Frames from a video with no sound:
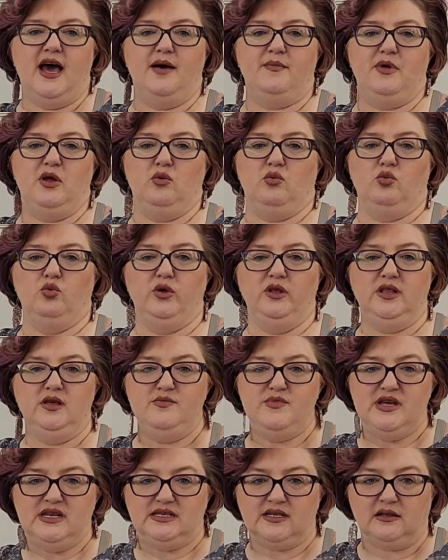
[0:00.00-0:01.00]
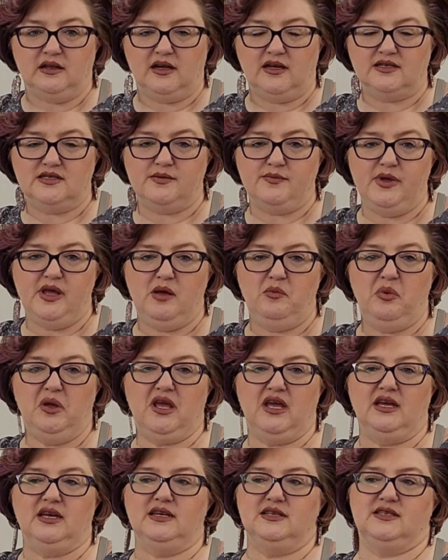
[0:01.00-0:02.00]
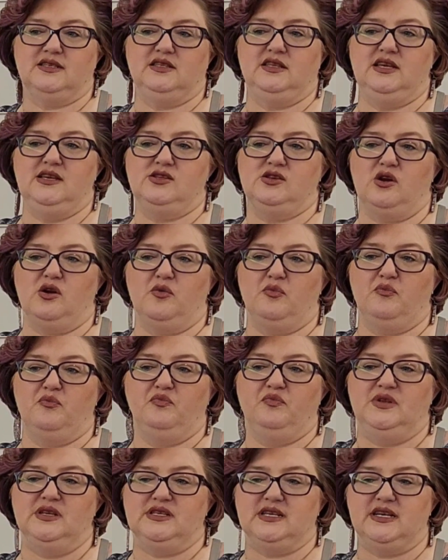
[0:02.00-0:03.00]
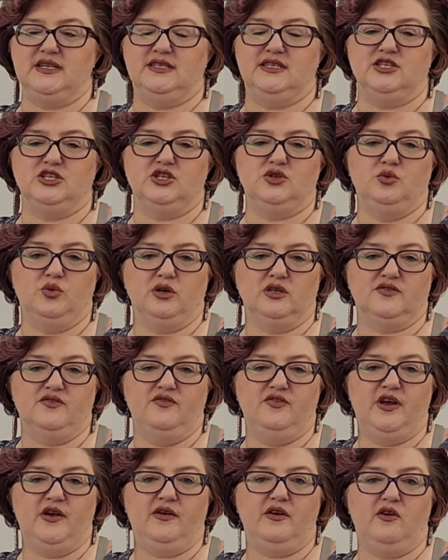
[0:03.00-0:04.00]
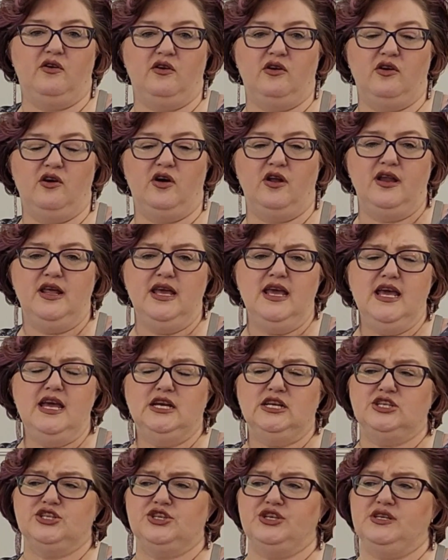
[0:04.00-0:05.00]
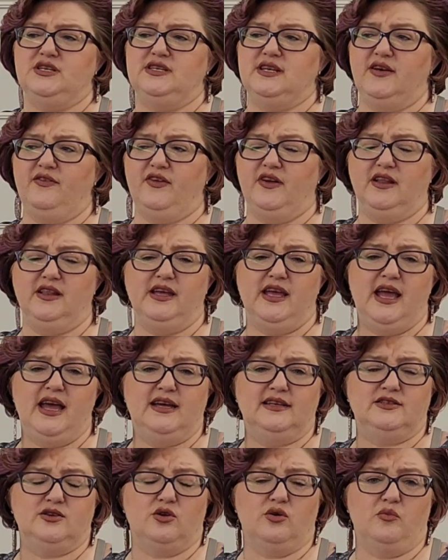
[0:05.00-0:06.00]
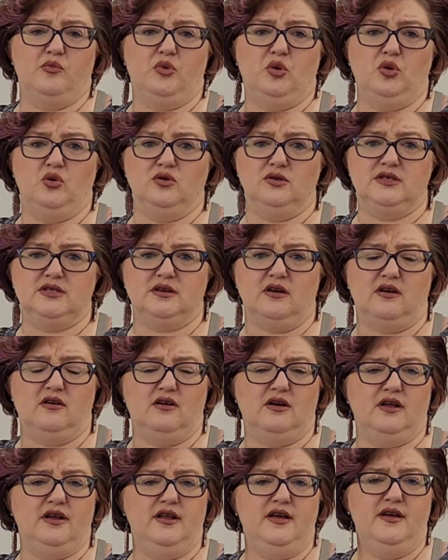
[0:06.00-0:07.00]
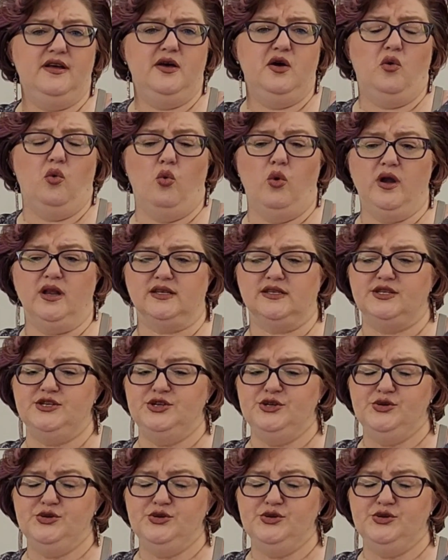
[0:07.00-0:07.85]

Um, it really meant a lot to me because these are designs that she works very hard on. She definitely has her pulse on what is